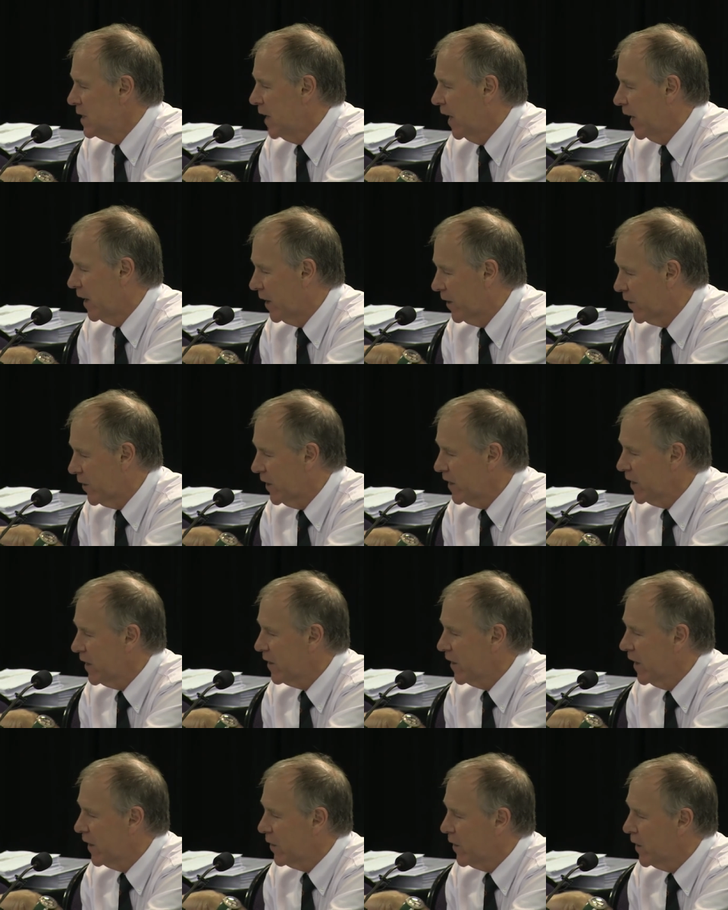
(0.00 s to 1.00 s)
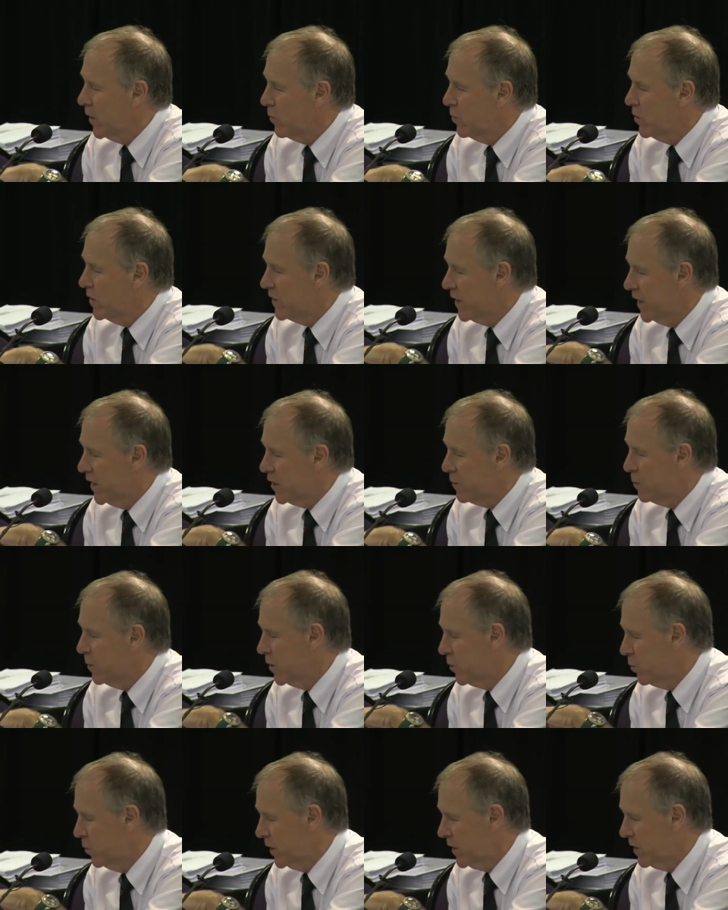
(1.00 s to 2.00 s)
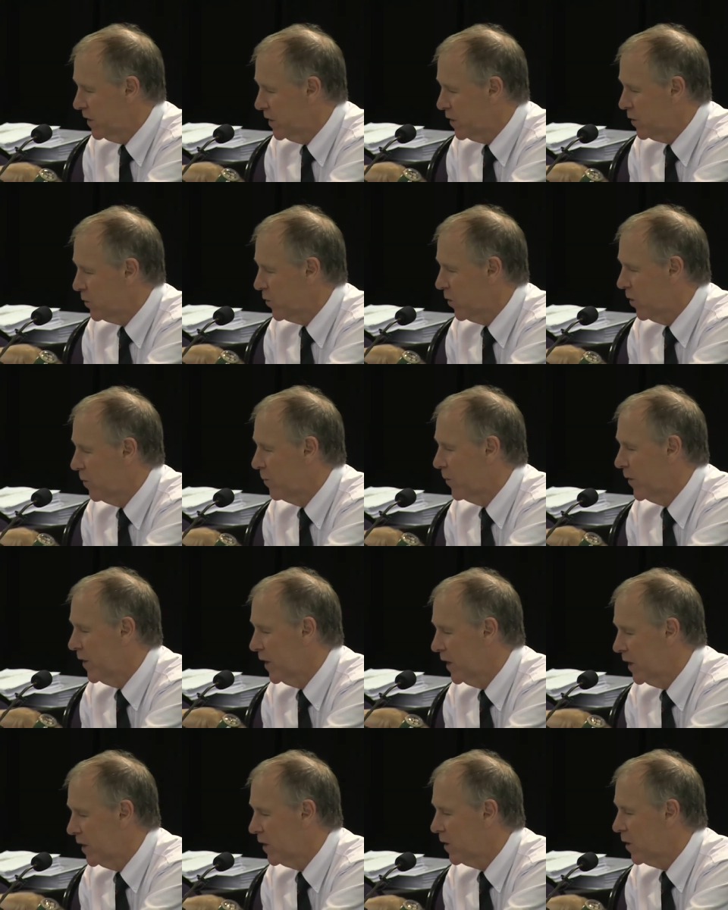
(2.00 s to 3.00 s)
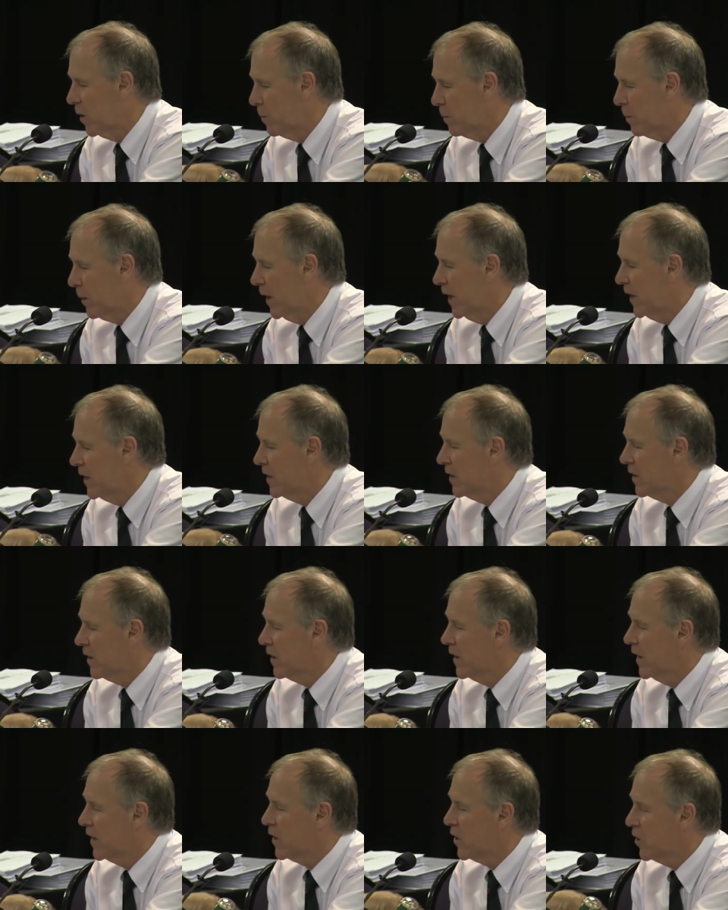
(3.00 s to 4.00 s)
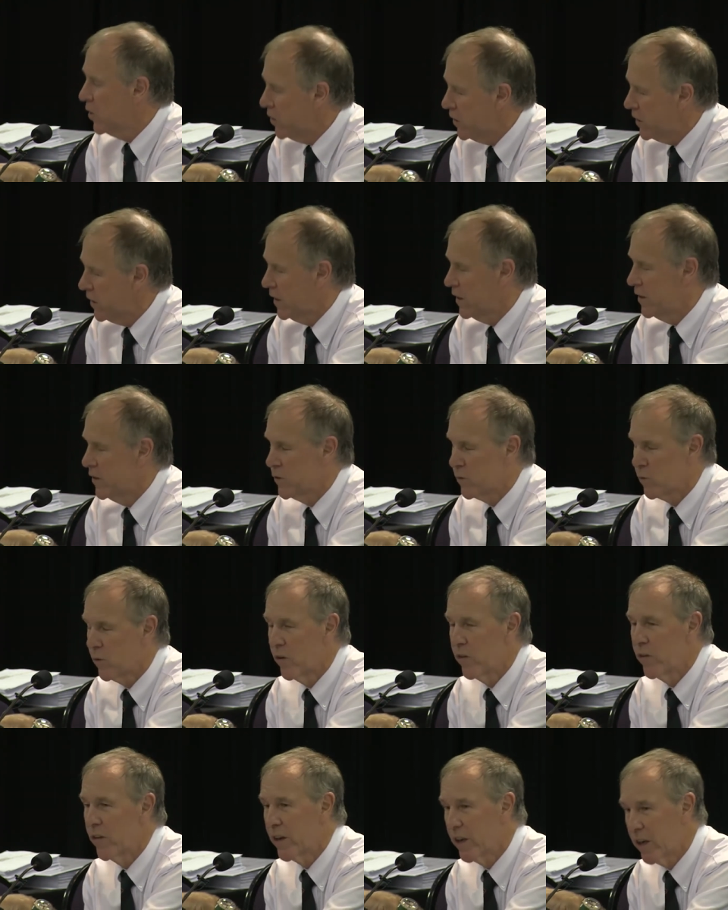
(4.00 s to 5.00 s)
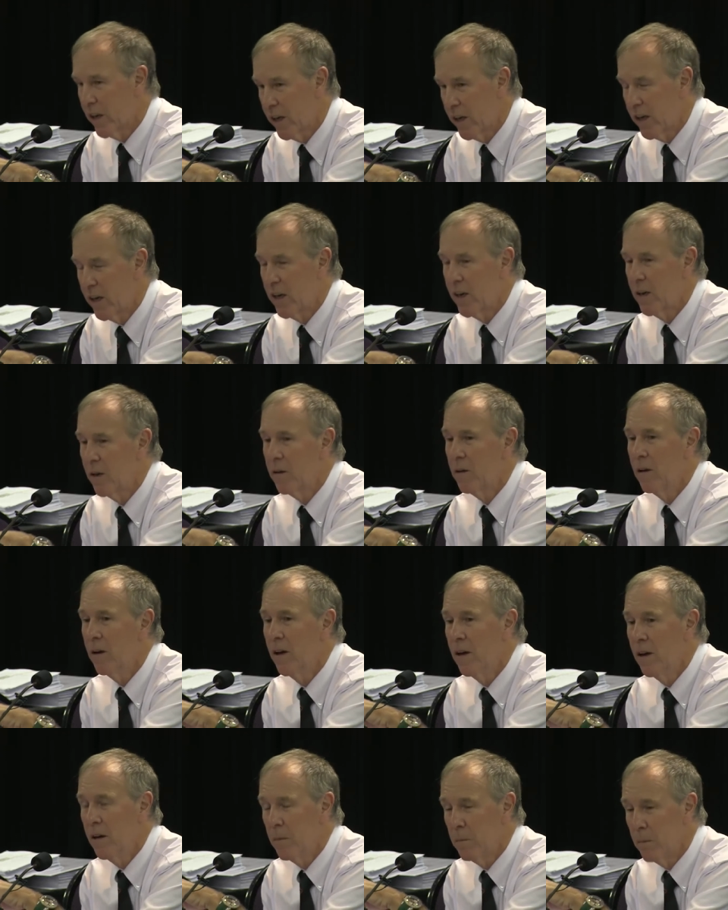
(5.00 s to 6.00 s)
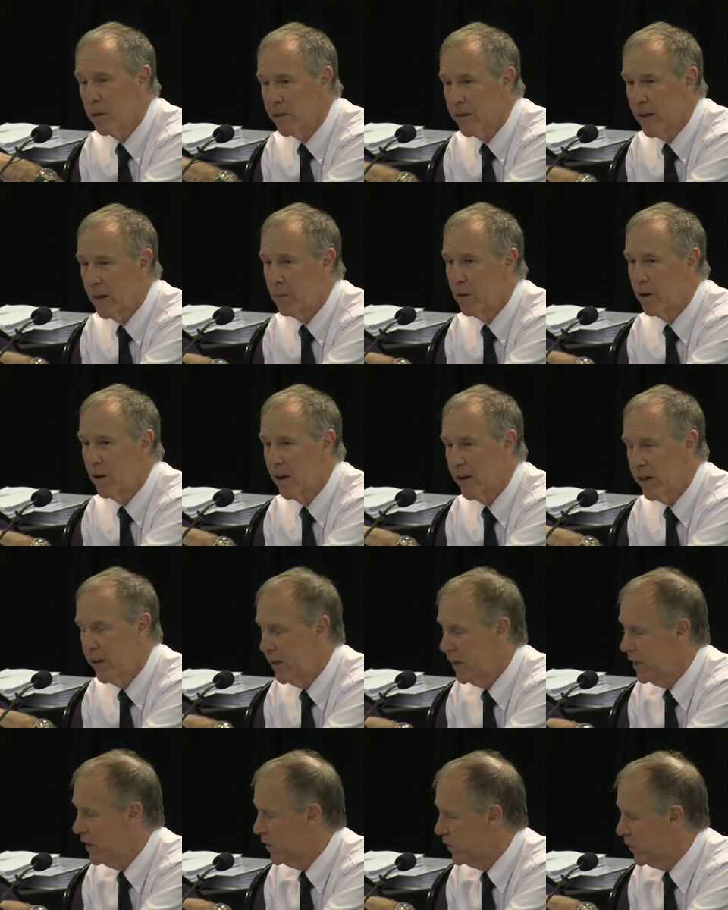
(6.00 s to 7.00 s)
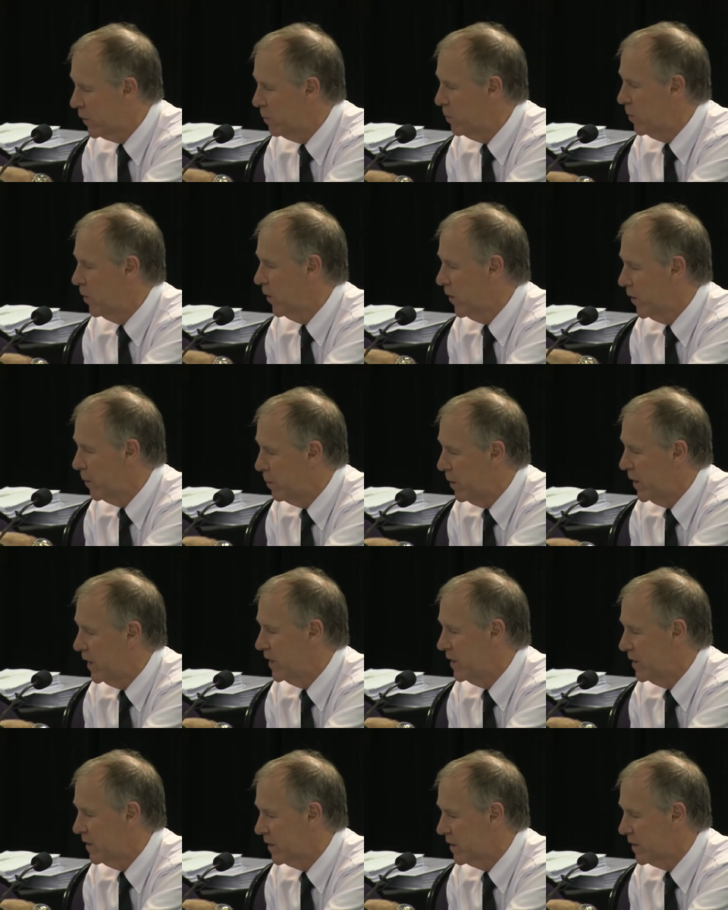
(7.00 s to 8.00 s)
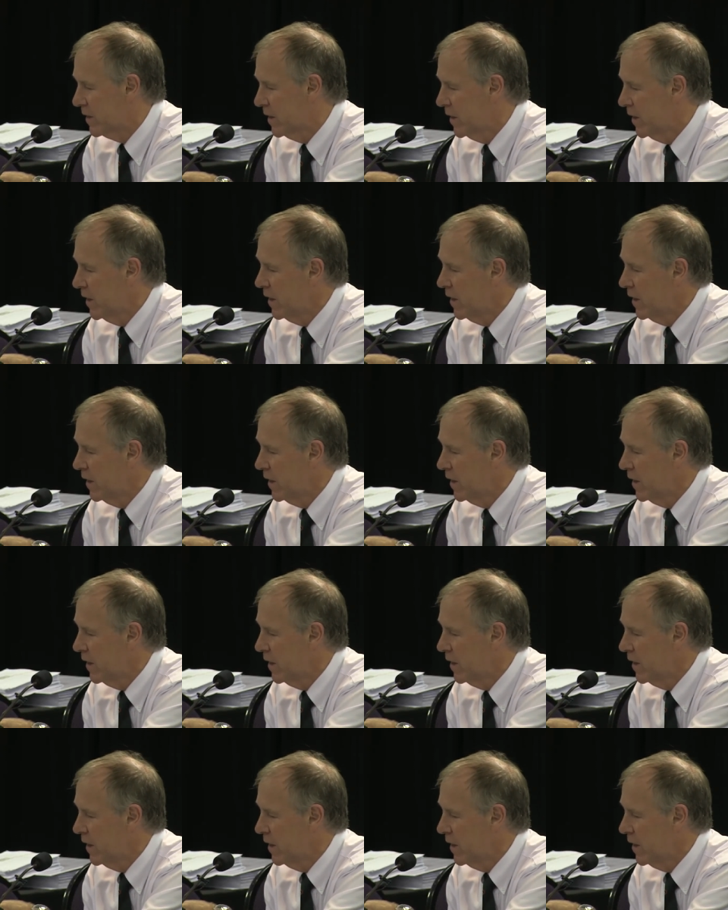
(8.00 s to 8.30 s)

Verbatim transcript: And I think that there was expert witness from the complainant that glucose was the key metabolite needed to build the brains.